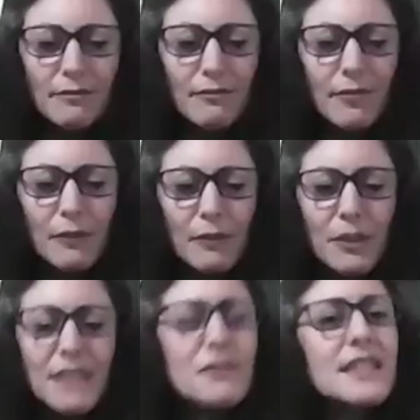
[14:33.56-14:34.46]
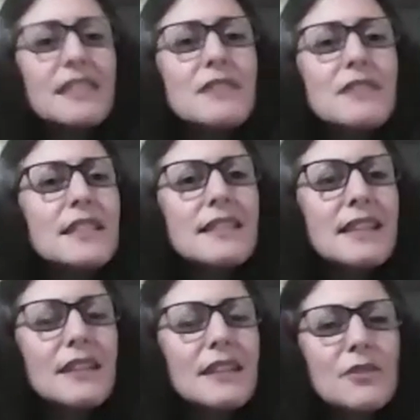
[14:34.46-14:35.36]
these festivities
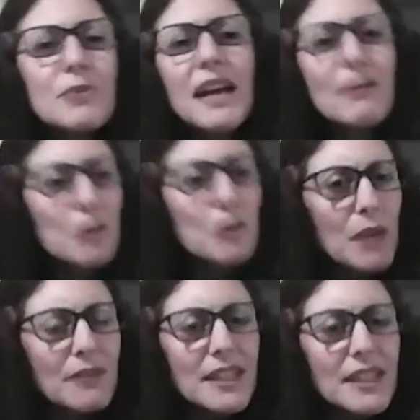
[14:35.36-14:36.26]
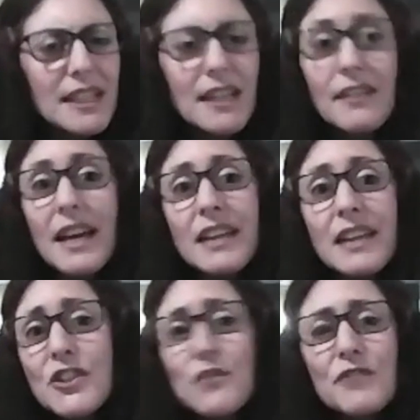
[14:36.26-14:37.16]
that we have throughout the year, and the
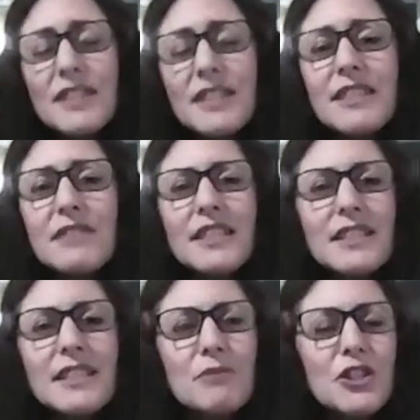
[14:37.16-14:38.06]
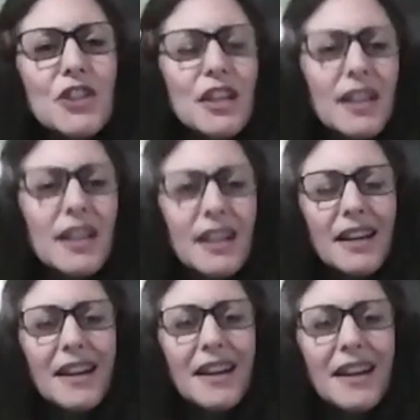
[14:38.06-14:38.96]
ancient festivities which
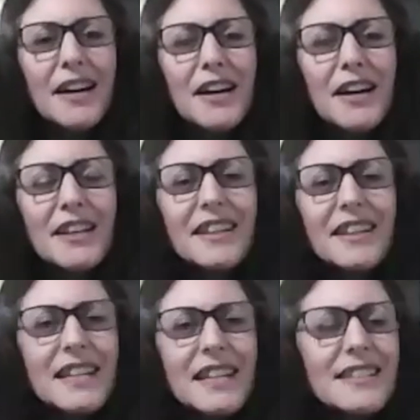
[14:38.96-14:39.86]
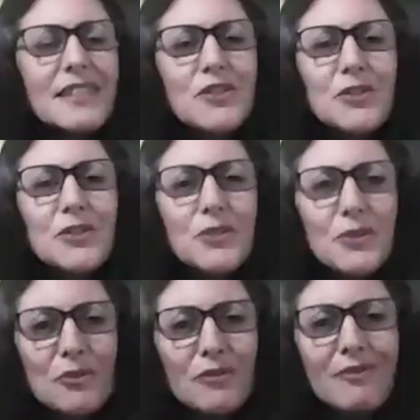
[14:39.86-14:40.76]
are connected
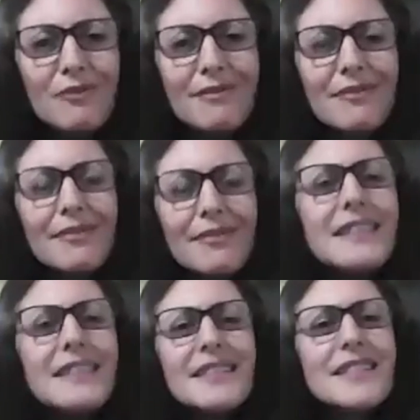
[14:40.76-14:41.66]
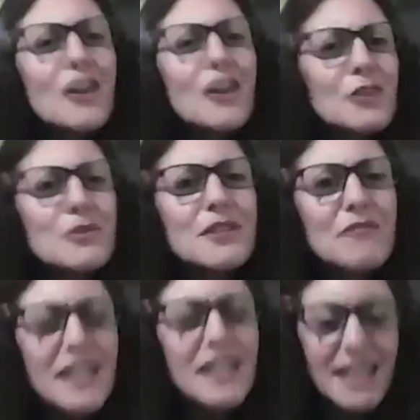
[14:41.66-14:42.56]
to the cycles of
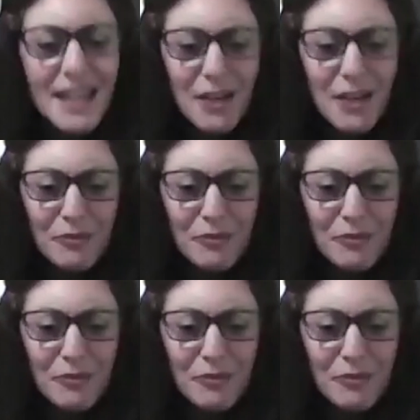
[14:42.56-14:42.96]
the year.